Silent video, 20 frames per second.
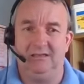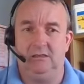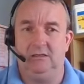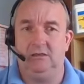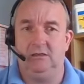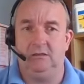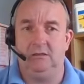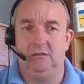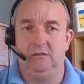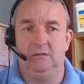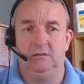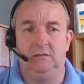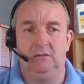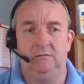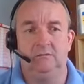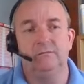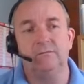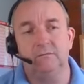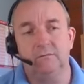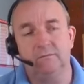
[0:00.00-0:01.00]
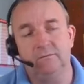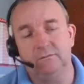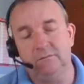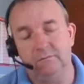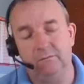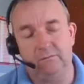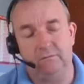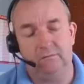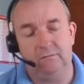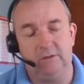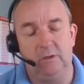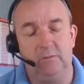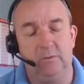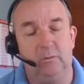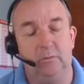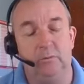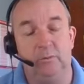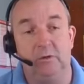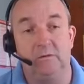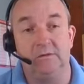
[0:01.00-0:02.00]
new
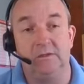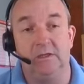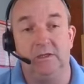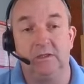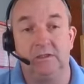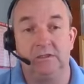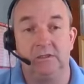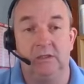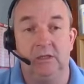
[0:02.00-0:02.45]
build projects,